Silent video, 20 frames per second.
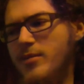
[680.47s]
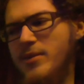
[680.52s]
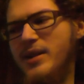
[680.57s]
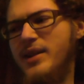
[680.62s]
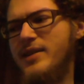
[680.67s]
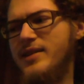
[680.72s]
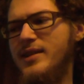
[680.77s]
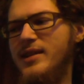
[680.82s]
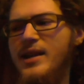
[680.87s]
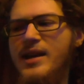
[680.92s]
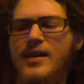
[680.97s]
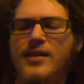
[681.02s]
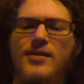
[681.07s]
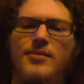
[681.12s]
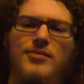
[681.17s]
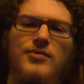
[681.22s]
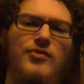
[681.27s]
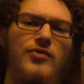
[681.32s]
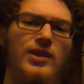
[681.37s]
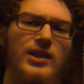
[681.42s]
because a lot of
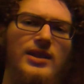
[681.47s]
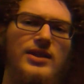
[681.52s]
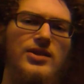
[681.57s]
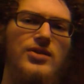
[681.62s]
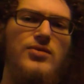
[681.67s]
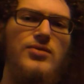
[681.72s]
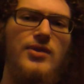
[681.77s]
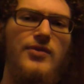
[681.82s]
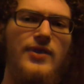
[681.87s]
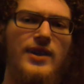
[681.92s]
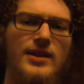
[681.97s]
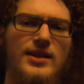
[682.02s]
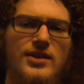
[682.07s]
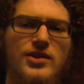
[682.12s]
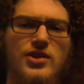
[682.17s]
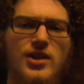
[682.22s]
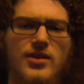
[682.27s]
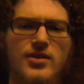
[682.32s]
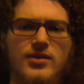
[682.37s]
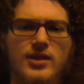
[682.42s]
them really do affect
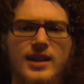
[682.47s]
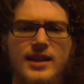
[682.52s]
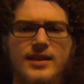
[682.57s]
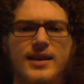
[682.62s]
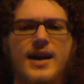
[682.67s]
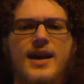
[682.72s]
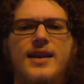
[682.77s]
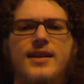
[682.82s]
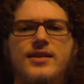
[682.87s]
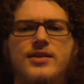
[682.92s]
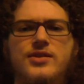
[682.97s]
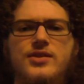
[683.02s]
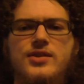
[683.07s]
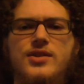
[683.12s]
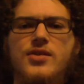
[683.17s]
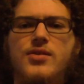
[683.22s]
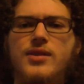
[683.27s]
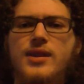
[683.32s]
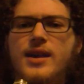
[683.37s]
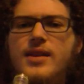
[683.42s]
each other like that and just
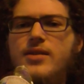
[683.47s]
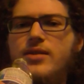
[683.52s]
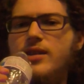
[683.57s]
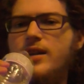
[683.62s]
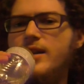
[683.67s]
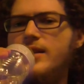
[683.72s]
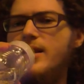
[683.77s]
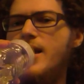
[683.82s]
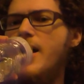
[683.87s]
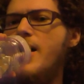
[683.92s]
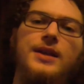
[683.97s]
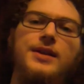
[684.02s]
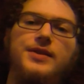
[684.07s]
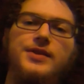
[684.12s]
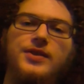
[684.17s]
go together like that.